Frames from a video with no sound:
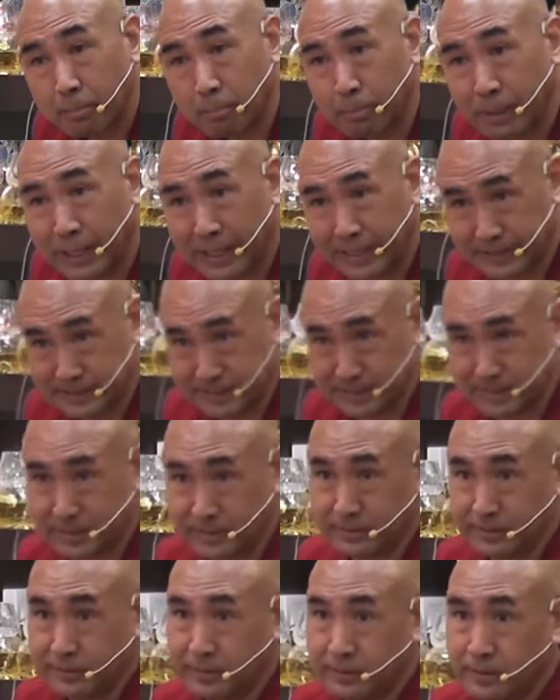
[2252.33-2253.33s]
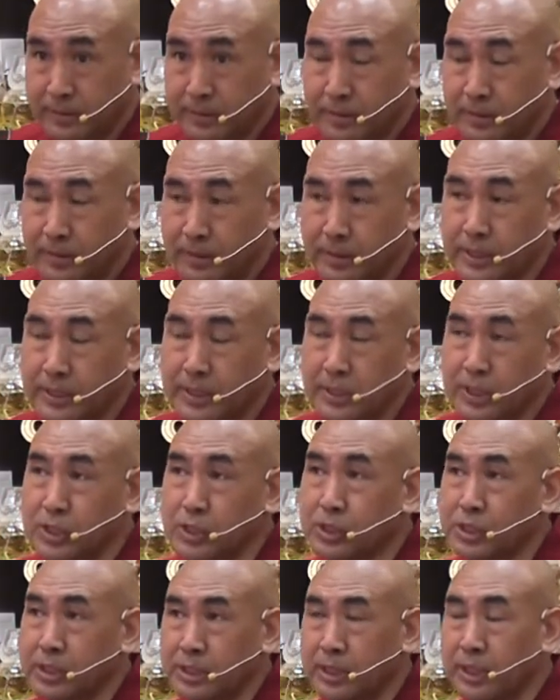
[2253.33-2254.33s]
Blacks.
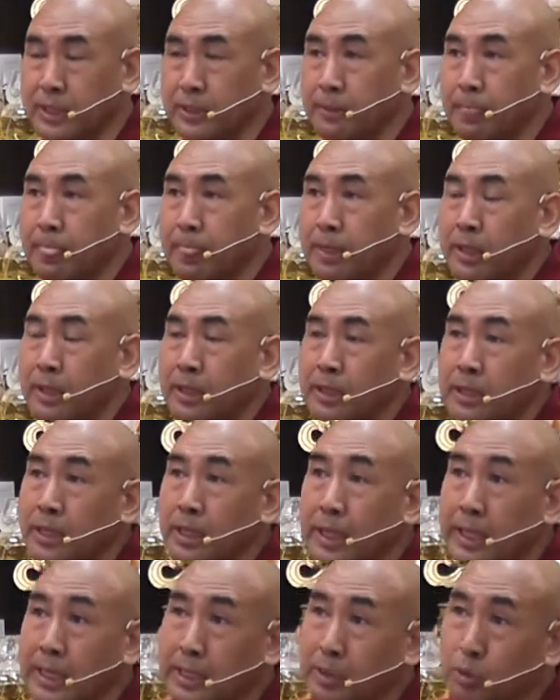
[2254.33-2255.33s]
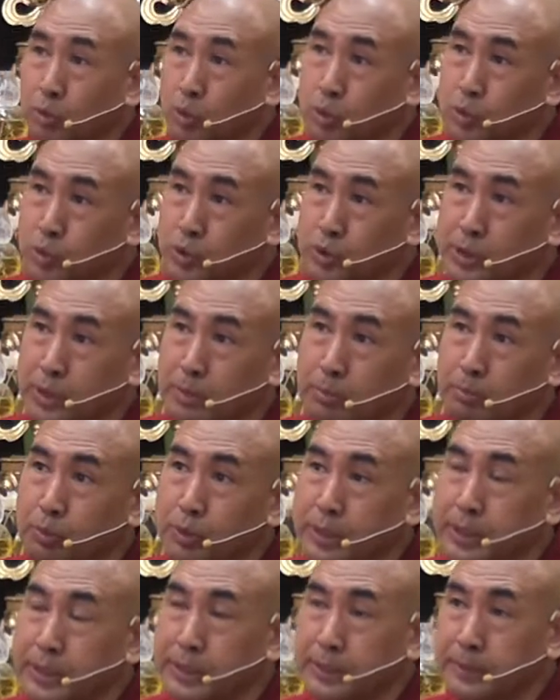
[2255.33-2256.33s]
Lethargy, right? And also some
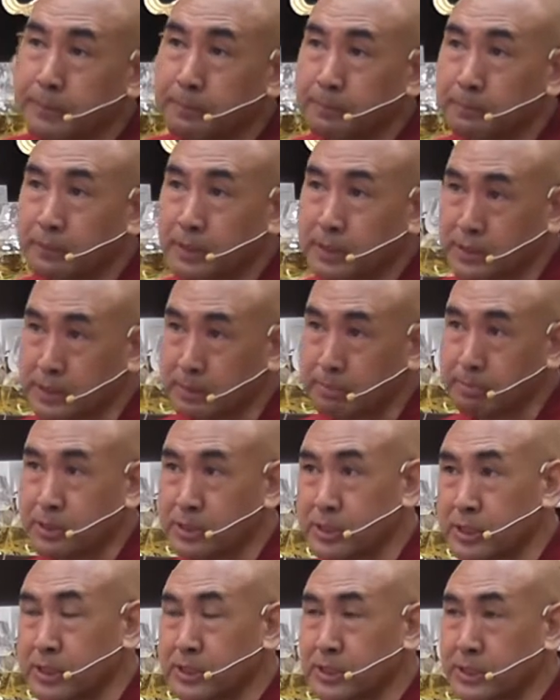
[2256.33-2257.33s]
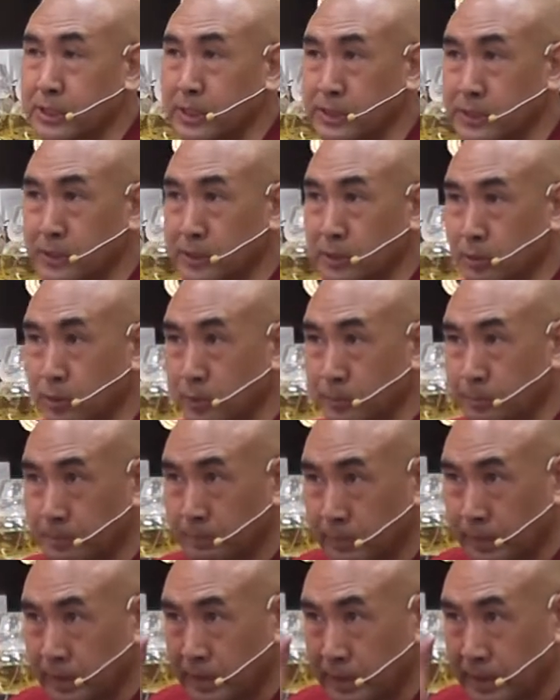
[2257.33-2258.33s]
master says, you know,
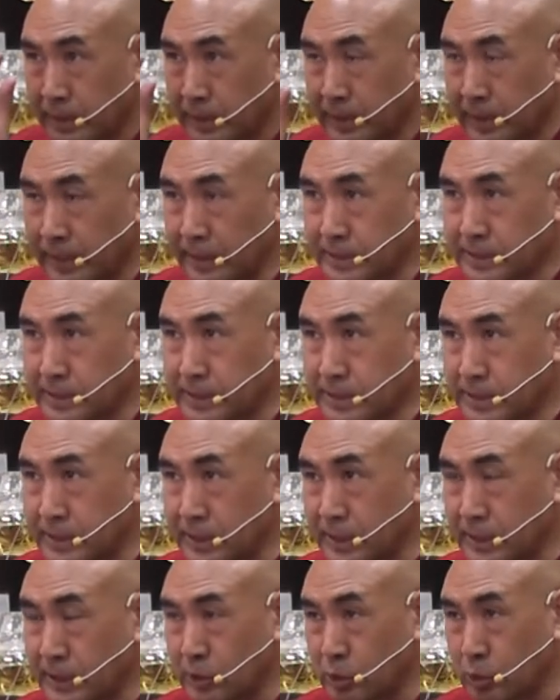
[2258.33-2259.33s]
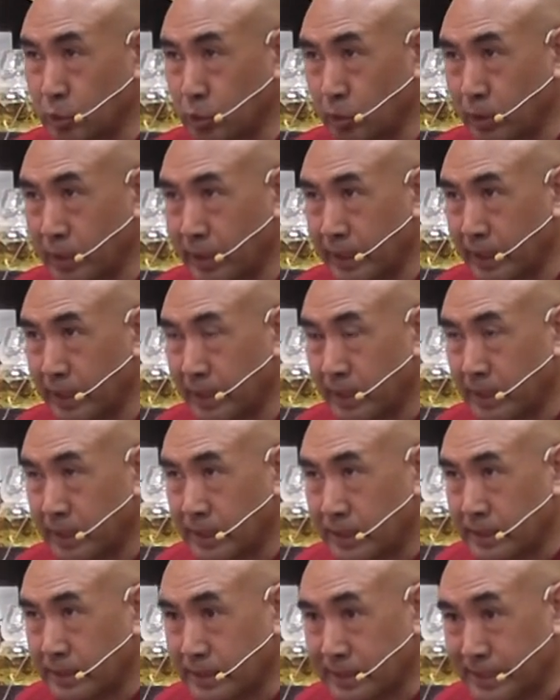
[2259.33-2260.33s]
laxity is look like
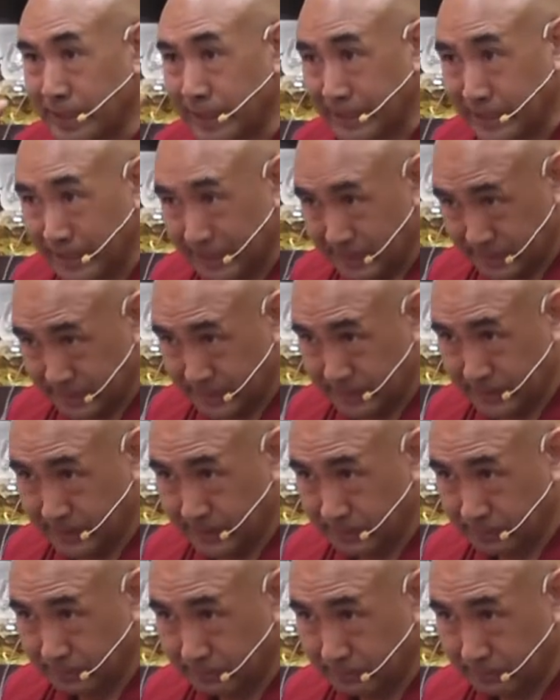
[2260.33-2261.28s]
slackness,